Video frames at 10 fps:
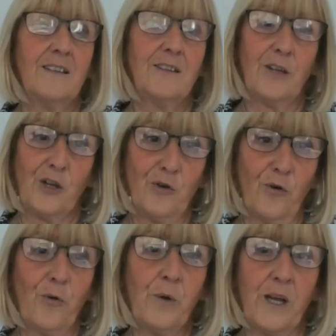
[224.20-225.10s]
that
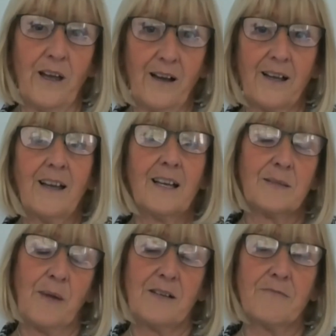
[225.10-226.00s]
your work has
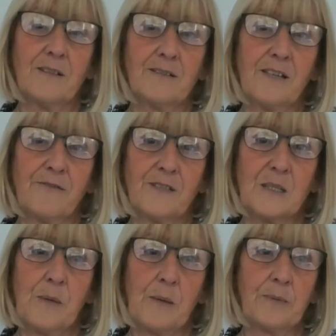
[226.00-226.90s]
made a real difference to
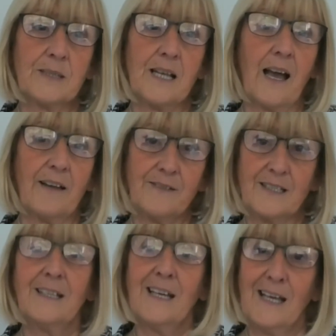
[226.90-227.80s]
people's lives
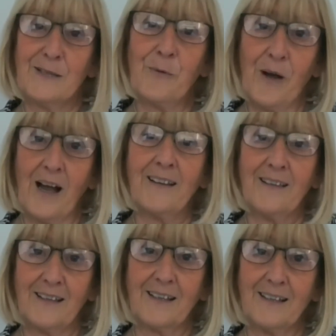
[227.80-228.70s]
is what I
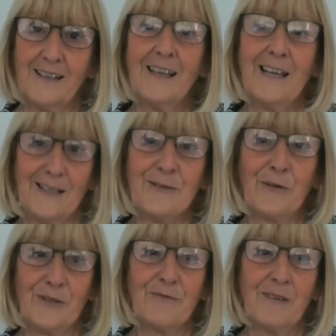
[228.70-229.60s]
think is
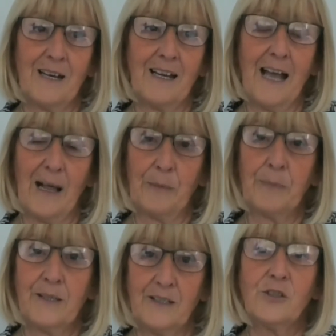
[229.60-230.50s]
going to really help
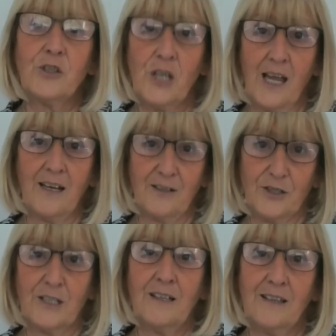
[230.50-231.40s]

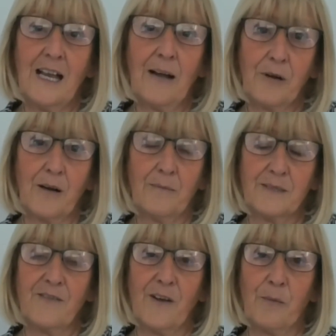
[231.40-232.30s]
change the outcomes
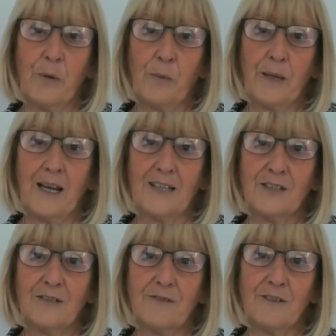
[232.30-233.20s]
of our
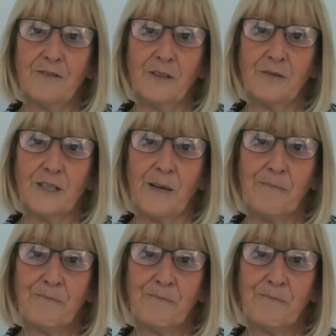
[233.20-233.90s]
population for the future.